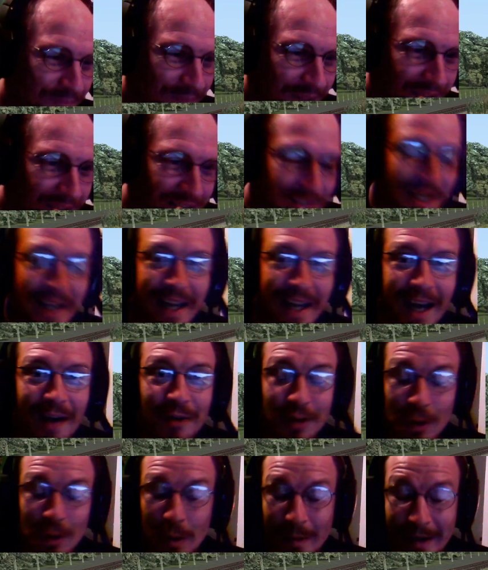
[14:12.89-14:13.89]
Check
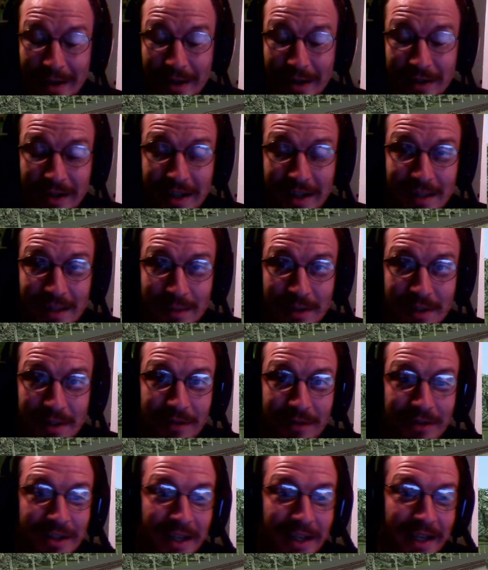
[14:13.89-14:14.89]
out all my other TrainSim
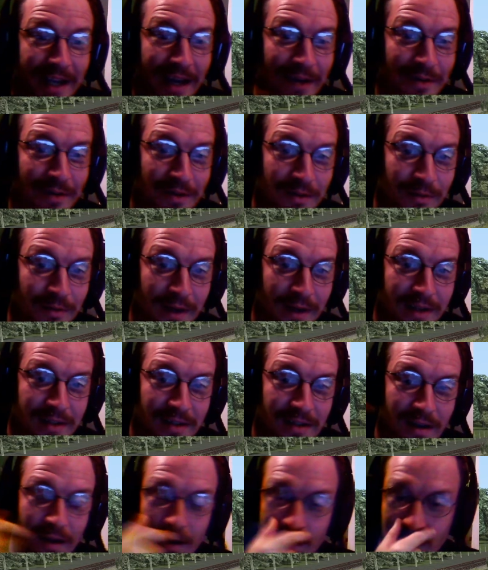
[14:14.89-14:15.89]
stuff. Check out the
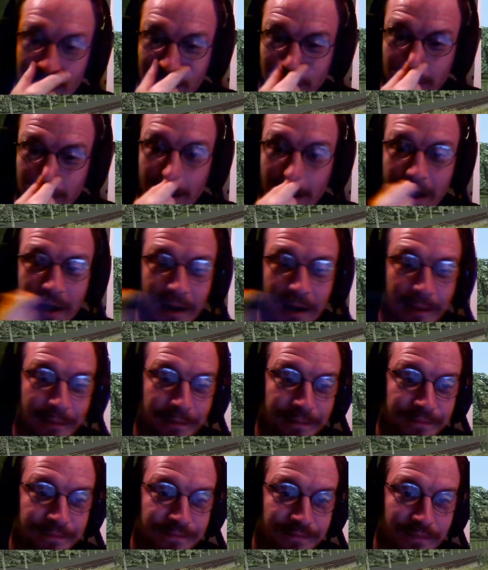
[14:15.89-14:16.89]
rest of
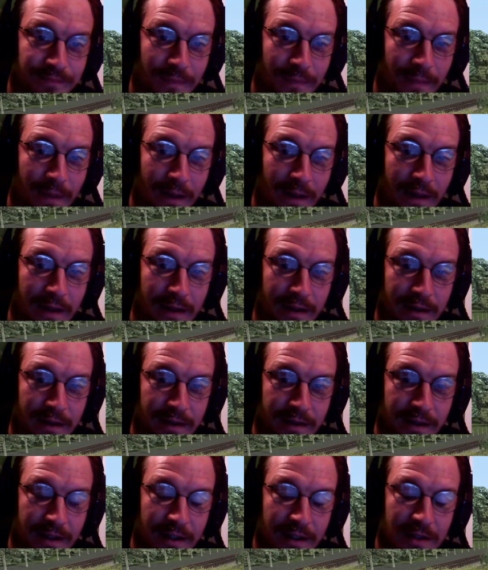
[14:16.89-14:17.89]

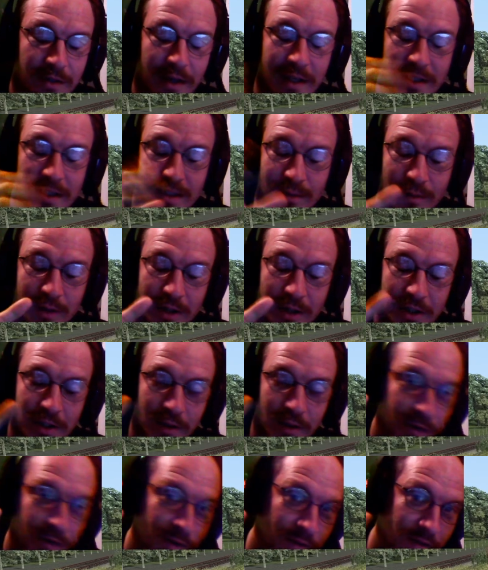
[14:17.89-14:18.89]
the TrainSim
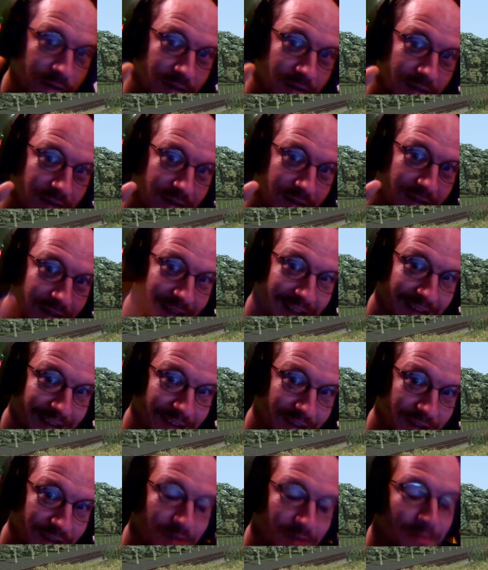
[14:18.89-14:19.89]
Workshop routes in the
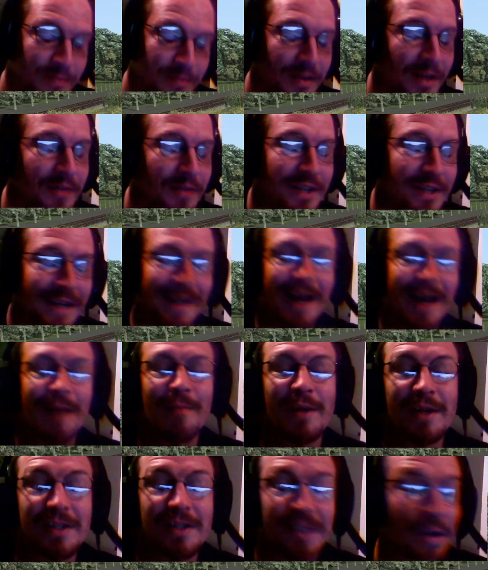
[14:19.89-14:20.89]
description below. Check out
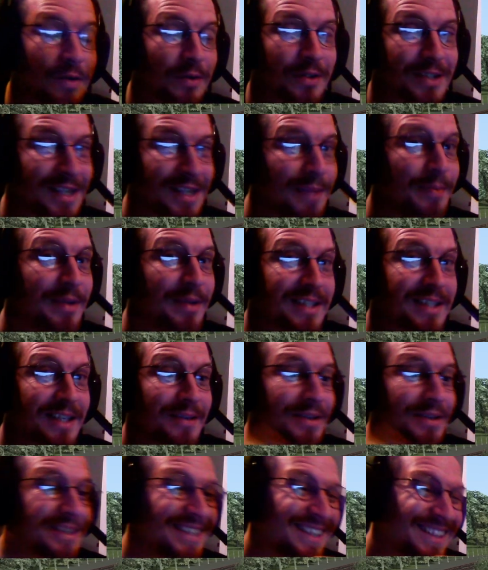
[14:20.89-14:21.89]
my Sodor Snippet
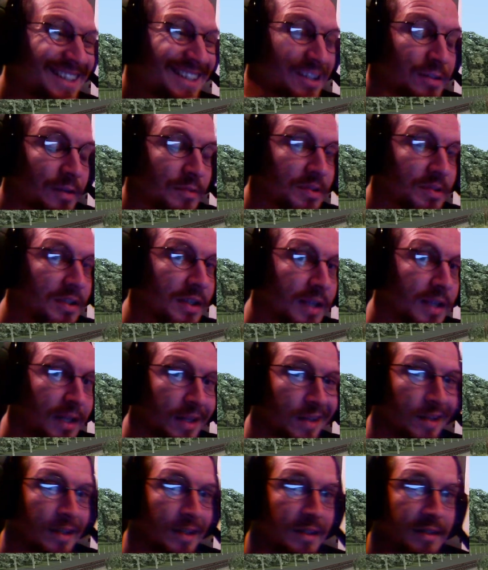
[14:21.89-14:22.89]
series in the description
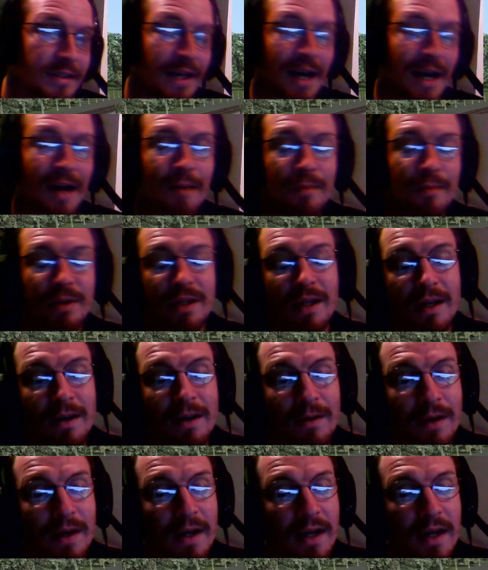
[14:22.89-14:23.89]
down below.
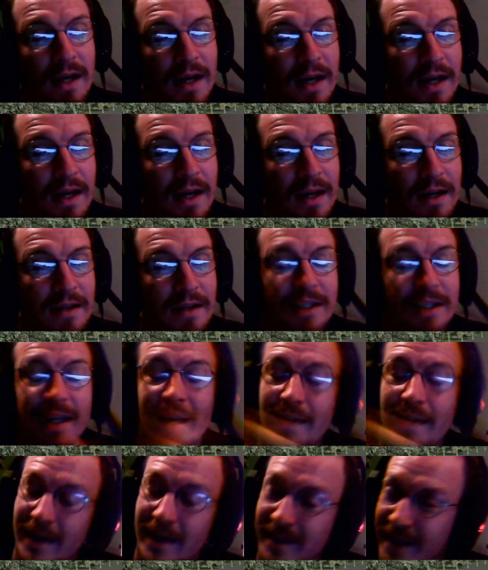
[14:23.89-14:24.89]
Check
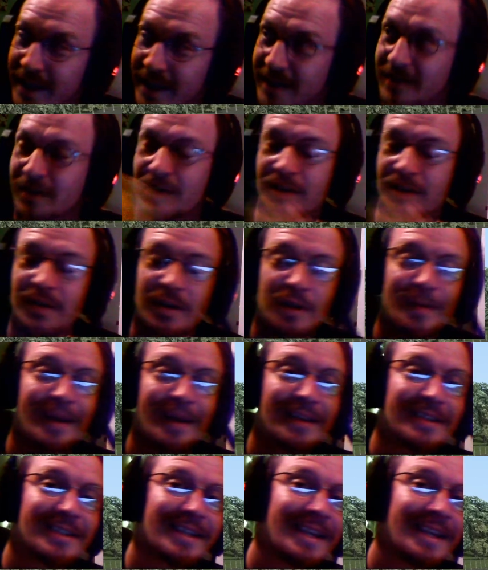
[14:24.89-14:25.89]
out the annotations on the screen you're about
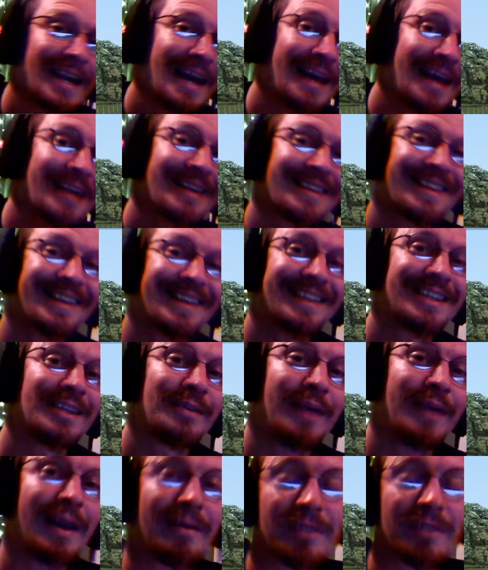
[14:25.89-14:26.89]
to see, and thank
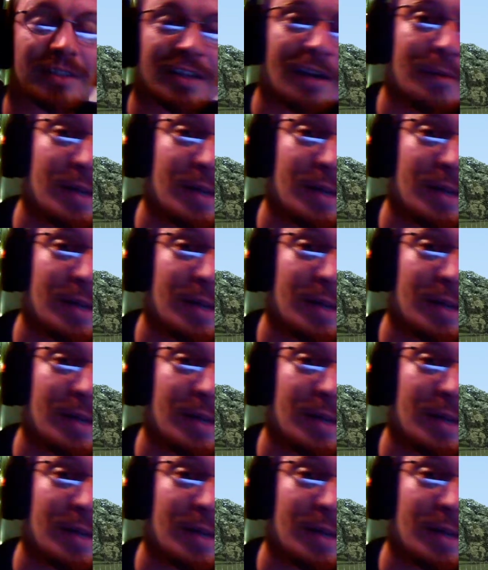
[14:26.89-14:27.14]
you ever so much